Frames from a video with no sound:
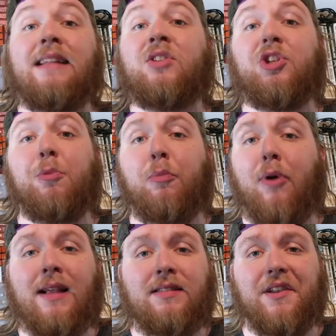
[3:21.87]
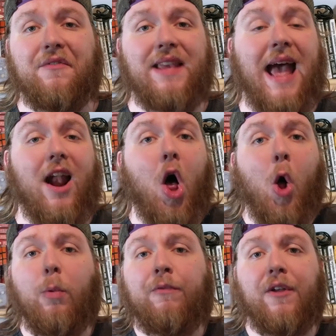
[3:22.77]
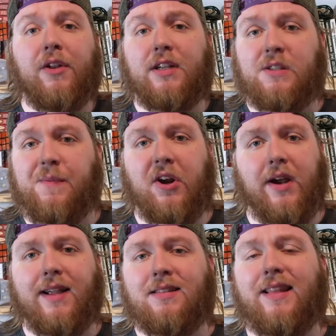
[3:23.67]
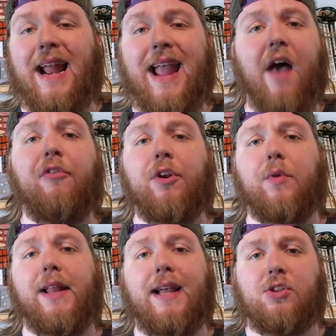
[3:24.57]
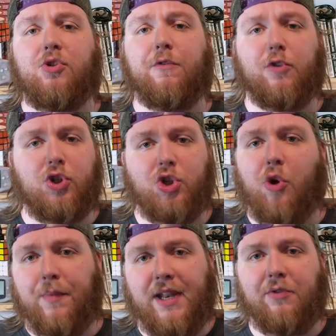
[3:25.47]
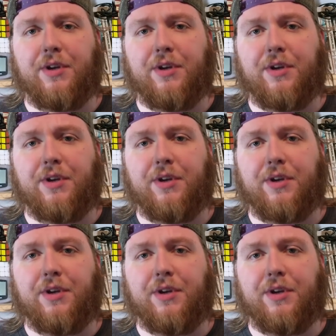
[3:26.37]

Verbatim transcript: It's a depressive yet hope-filled experience that I heavily relate to for so many